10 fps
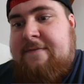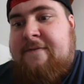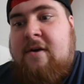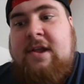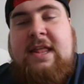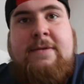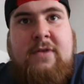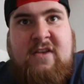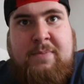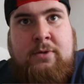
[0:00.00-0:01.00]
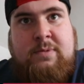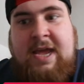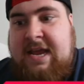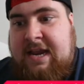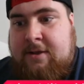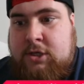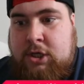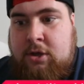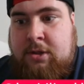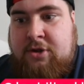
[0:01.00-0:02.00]
It's been updated now to
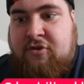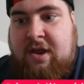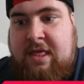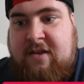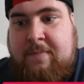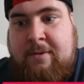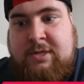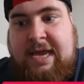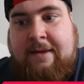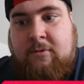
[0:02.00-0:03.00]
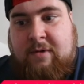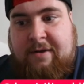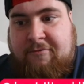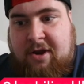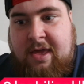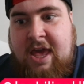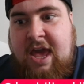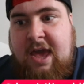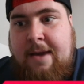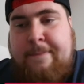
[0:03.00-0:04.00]
show you that training XP will take him to rank 3.
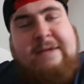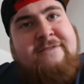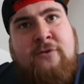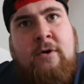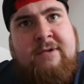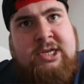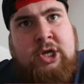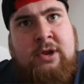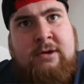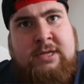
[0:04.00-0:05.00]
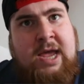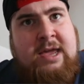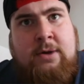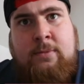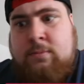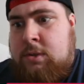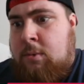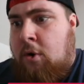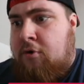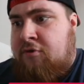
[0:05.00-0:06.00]
Before it showed it would take him up to
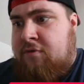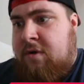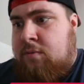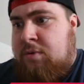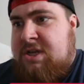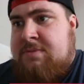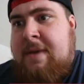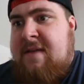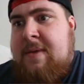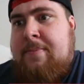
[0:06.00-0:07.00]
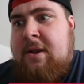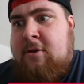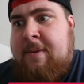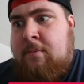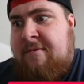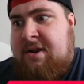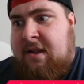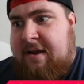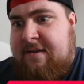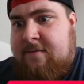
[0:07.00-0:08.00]
100, which made people a little bit worried,
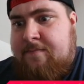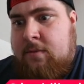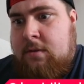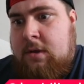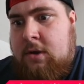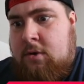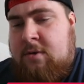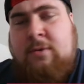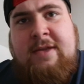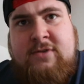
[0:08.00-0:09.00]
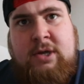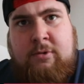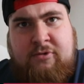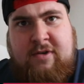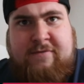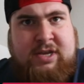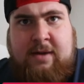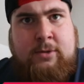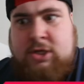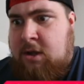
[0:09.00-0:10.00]
like, or it wouldn't even show 100 every
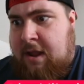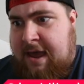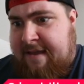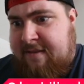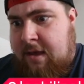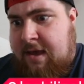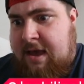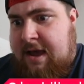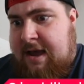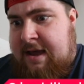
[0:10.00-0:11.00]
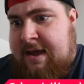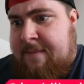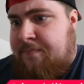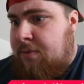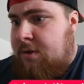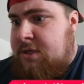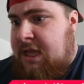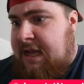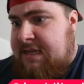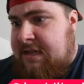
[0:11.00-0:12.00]
time, it would show less.
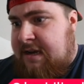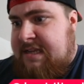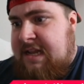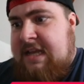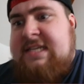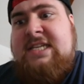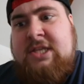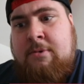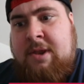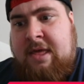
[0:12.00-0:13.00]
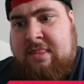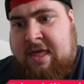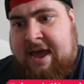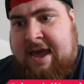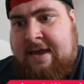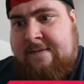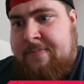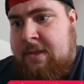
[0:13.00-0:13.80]
So that's nice. At least it's doing it there.